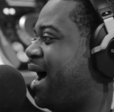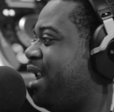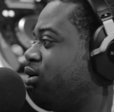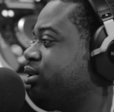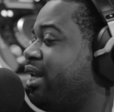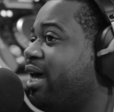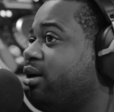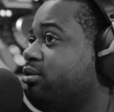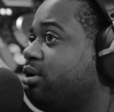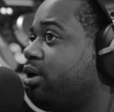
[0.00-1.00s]
How long did it
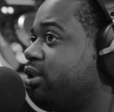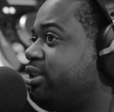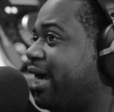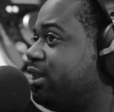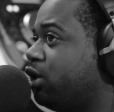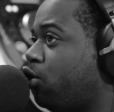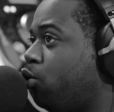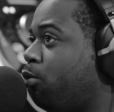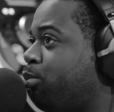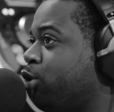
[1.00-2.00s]
take to
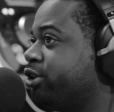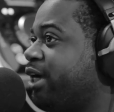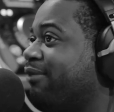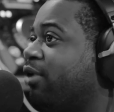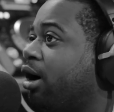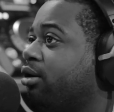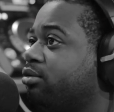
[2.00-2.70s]
all put together?